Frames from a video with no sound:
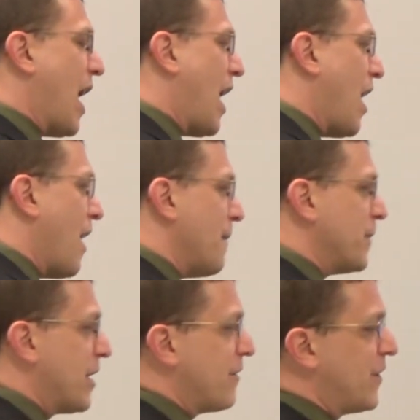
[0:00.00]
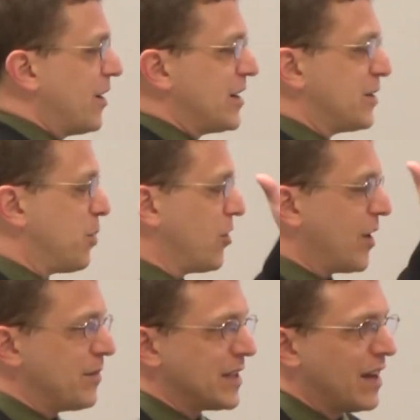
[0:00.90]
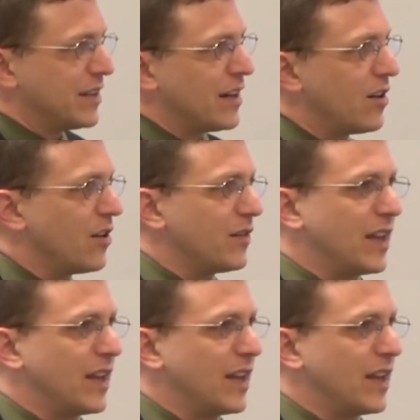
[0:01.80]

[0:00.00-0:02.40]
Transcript: Um, there are various programs out there